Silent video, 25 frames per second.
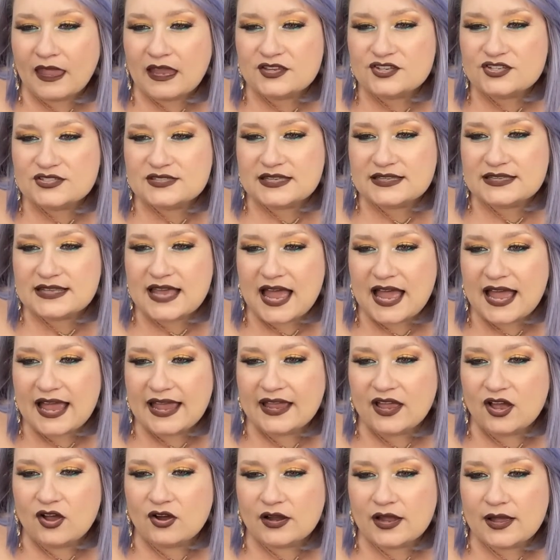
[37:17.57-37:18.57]
She says,
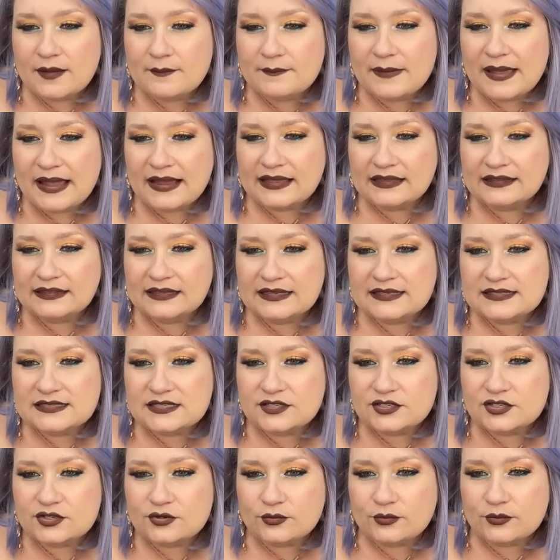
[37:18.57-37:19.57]
hi, I'll come back and
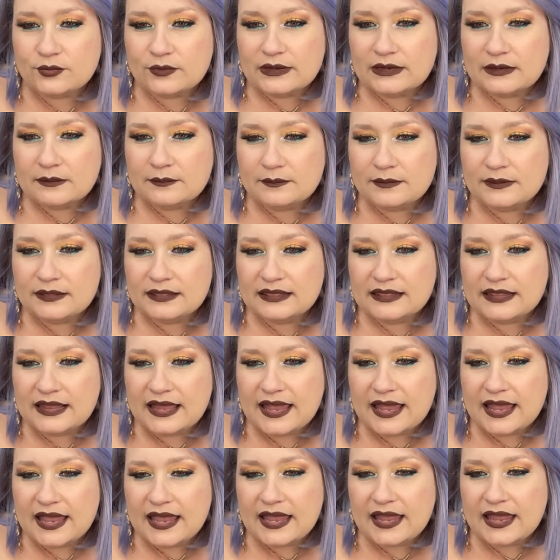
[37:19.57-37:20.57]
listen to
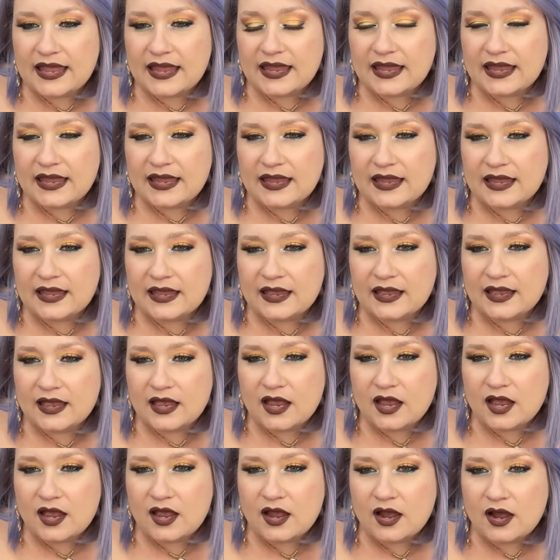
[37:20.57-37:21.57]
replay.
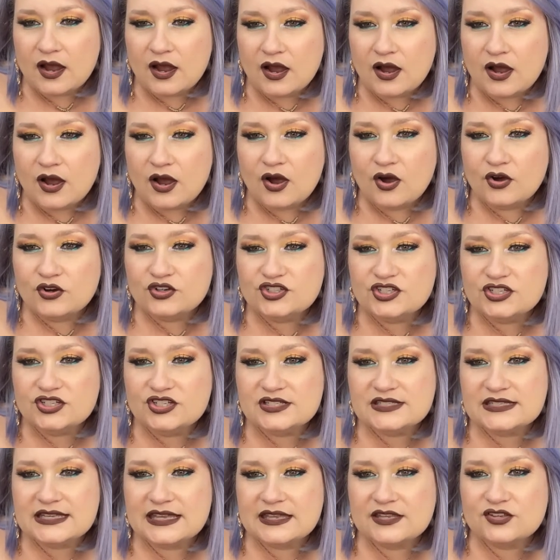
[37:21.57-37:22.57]
Oh, she
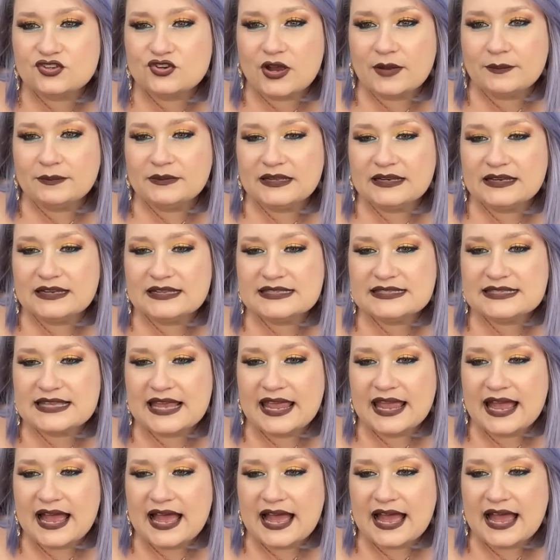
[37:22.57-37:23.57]
just dropped in to
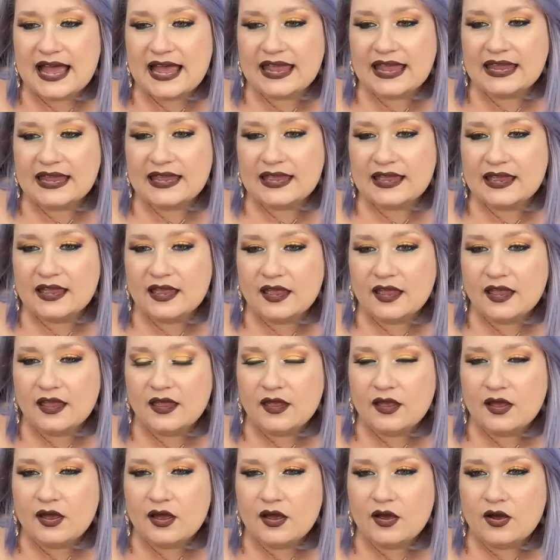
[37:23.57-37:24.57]
say hi.
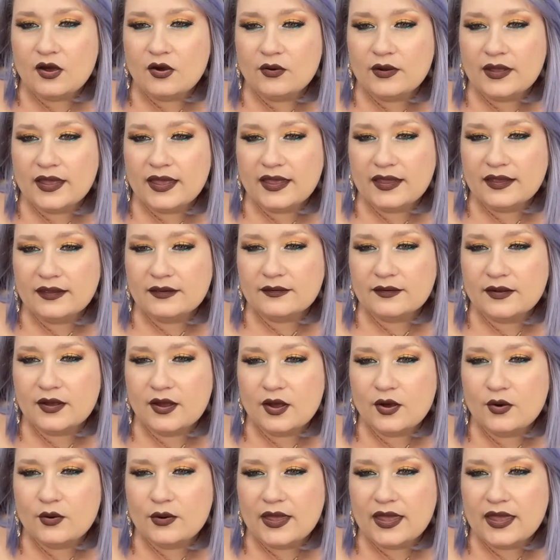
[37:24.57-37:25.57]
Okay,
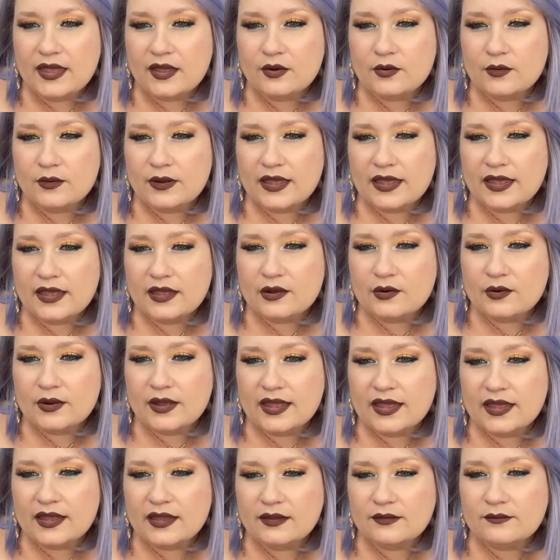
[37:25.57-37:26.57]
okay, okay,
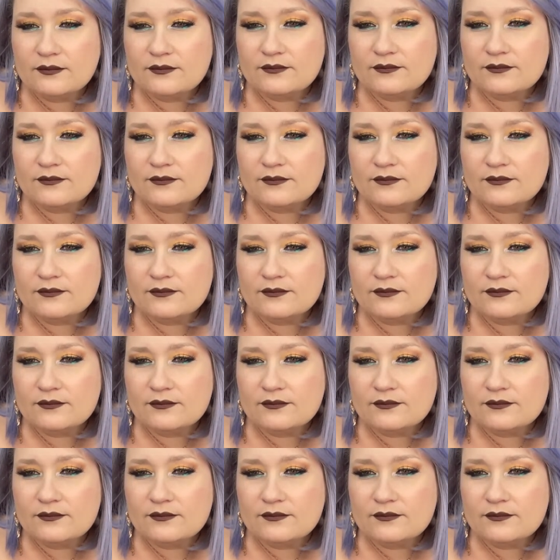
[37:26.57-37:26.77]
okay.